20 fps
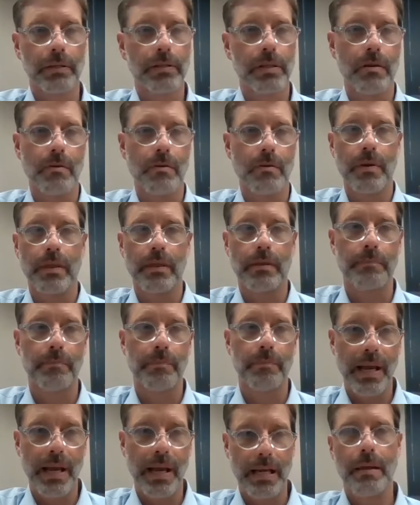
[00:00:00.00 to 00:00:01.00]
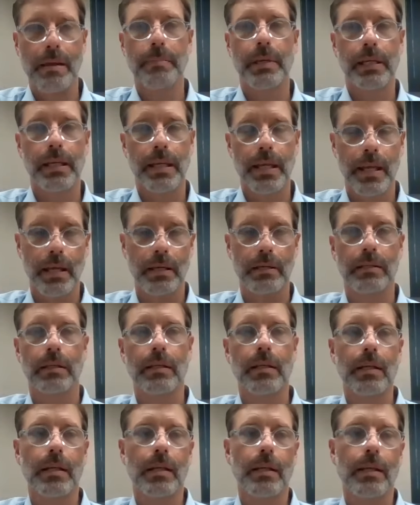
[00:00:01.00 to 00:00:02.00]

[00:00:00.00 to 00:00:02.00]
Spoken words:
So when the pandemic hit